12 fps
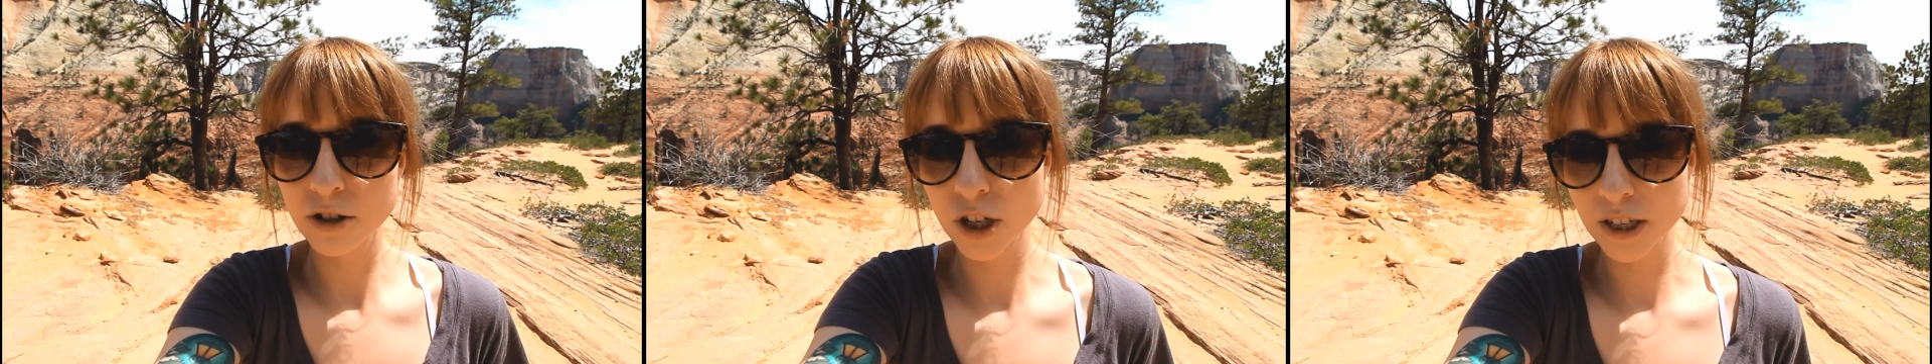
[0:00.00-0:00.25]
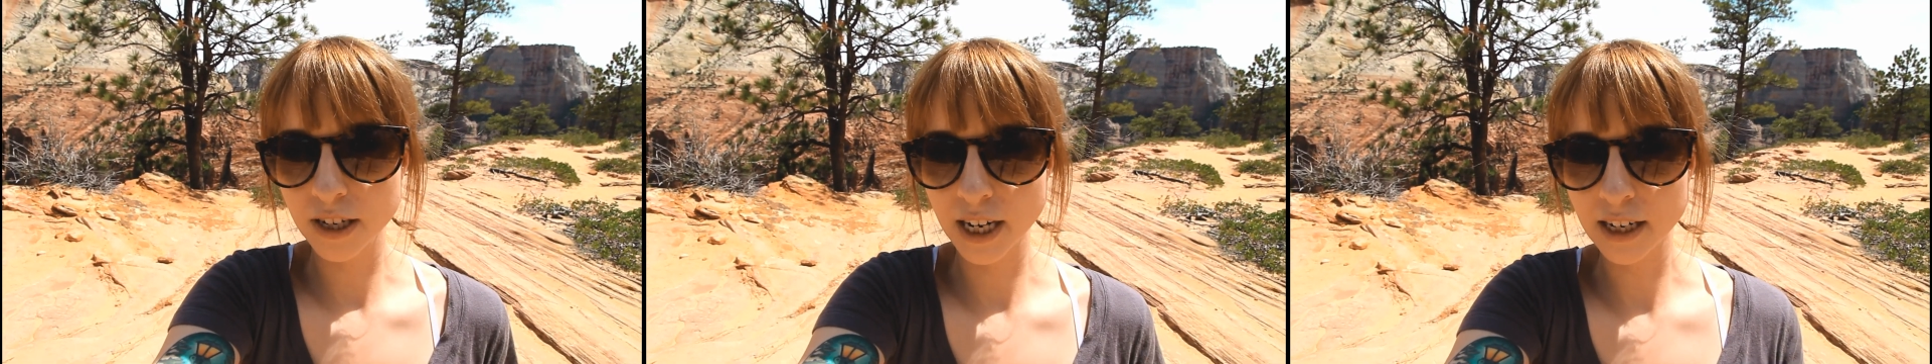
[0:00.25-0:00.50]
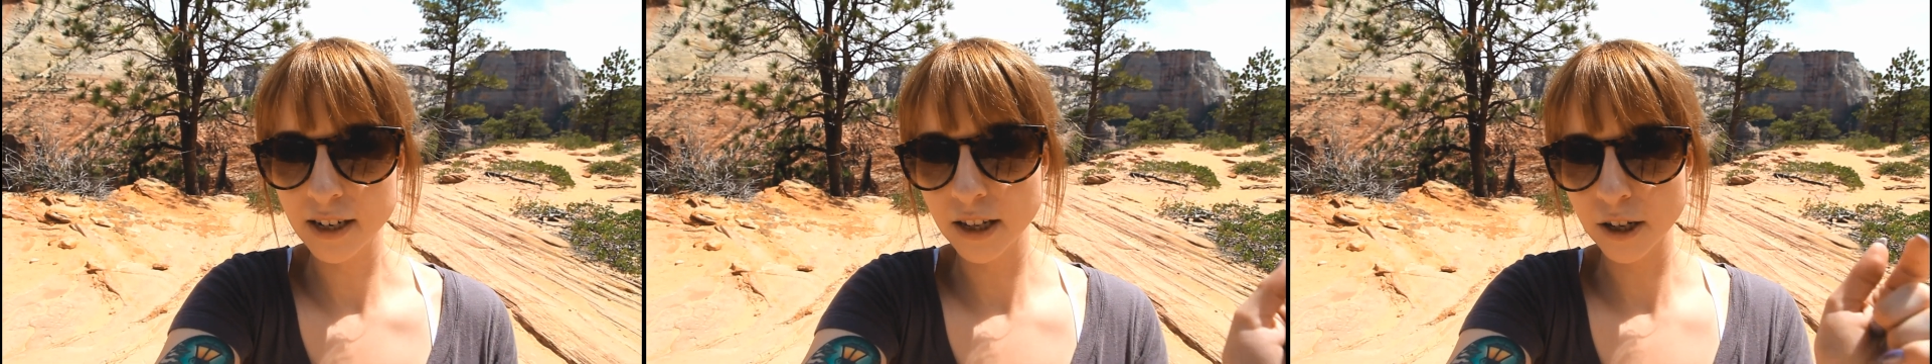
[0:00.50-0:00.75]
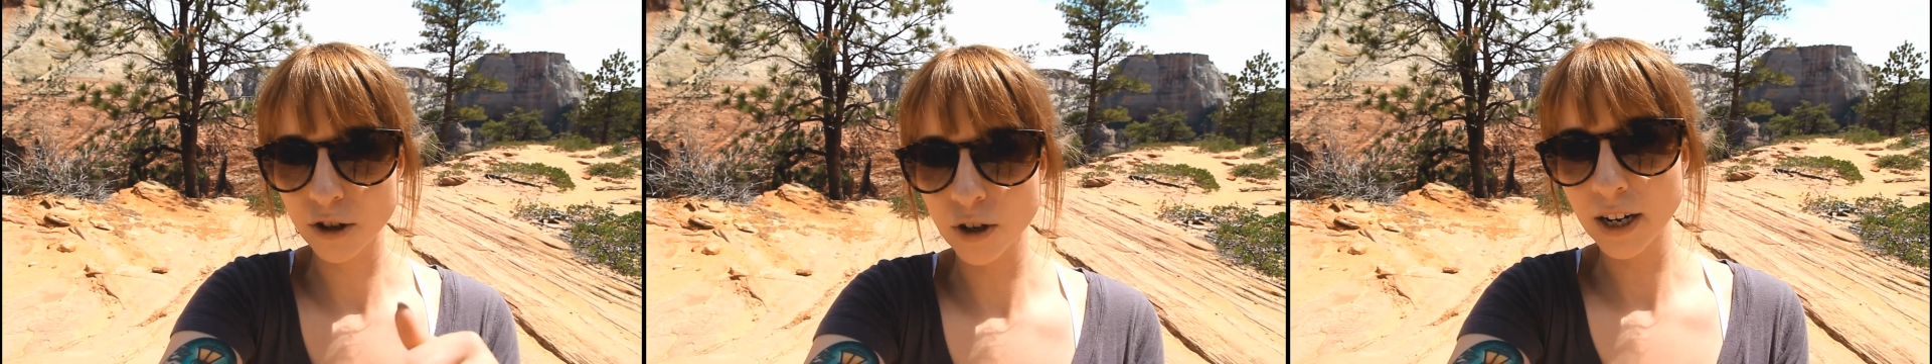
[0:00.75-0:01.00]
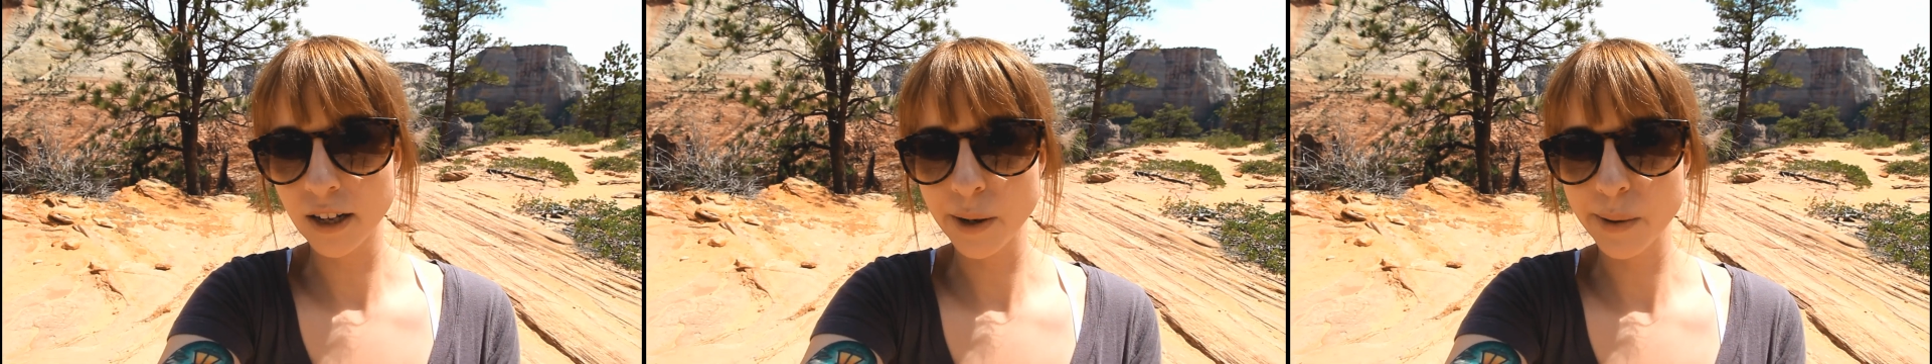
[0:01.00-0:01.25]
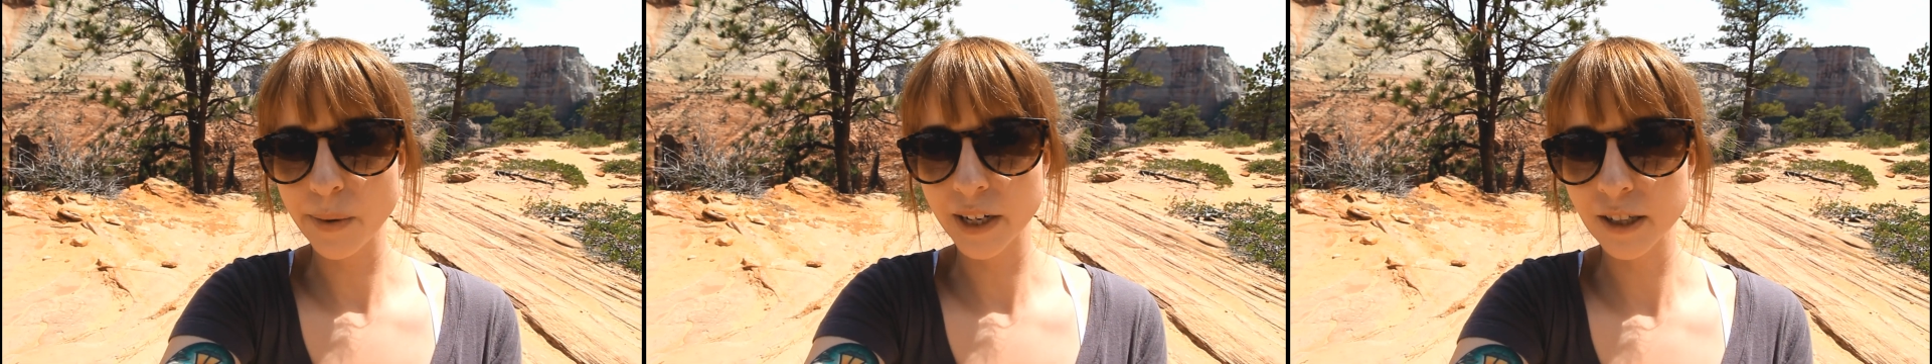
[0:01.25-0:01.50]
just to get to the trail
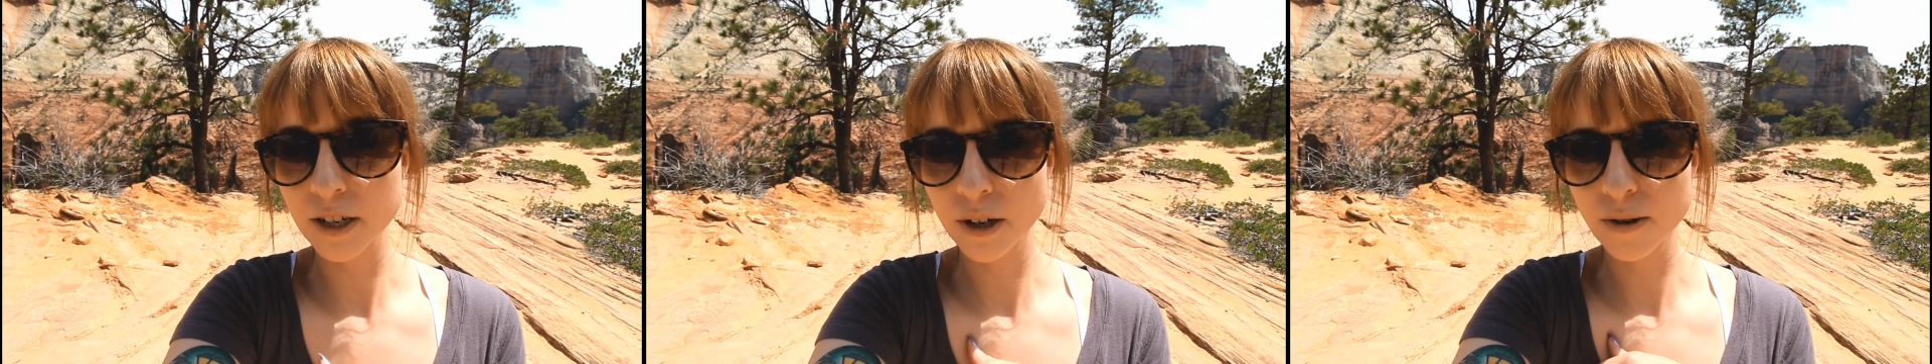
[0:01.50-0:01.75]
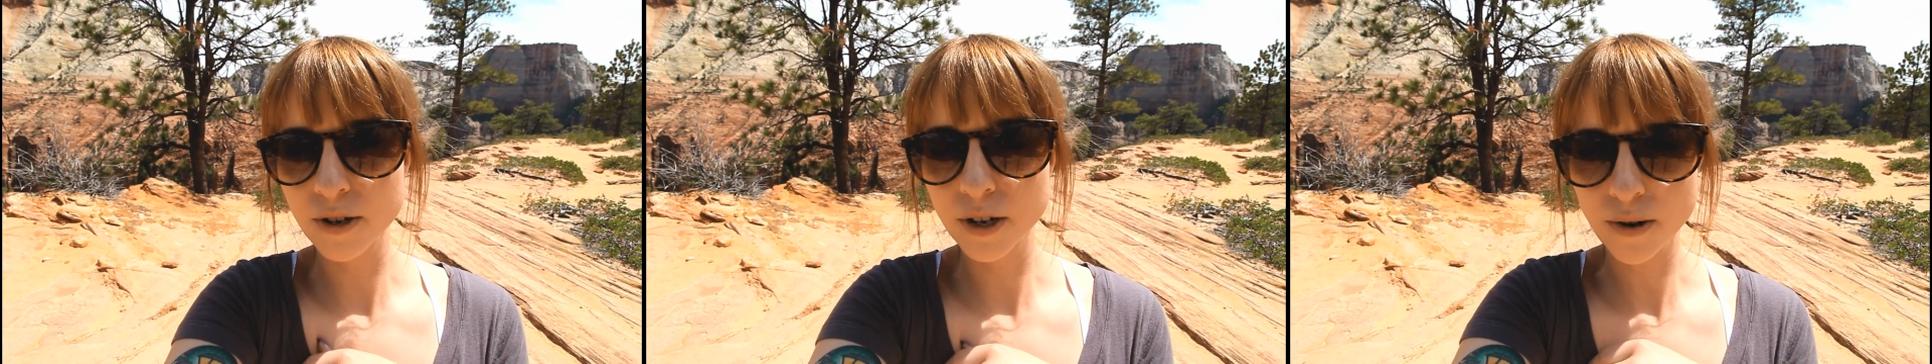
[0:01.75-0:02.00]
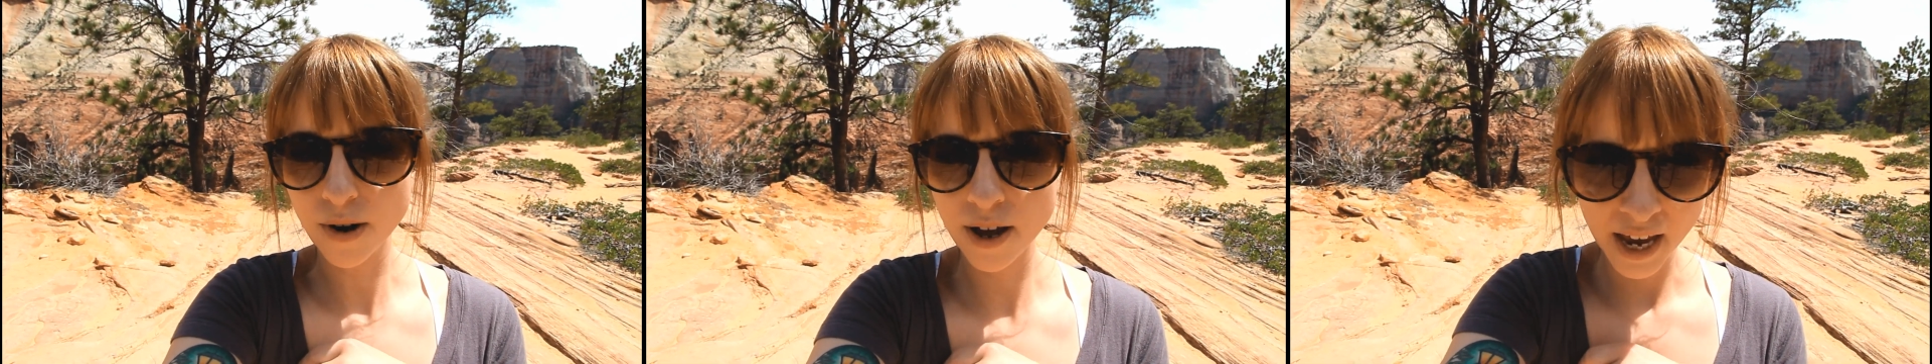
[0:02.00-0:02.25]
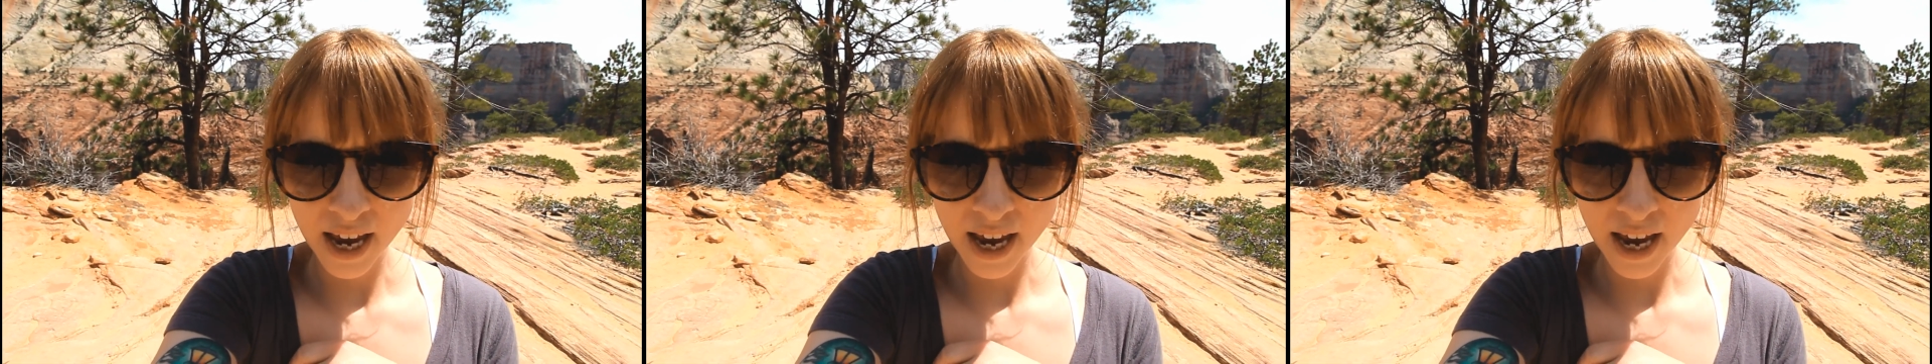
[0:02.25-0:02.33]
that we wanted to go to.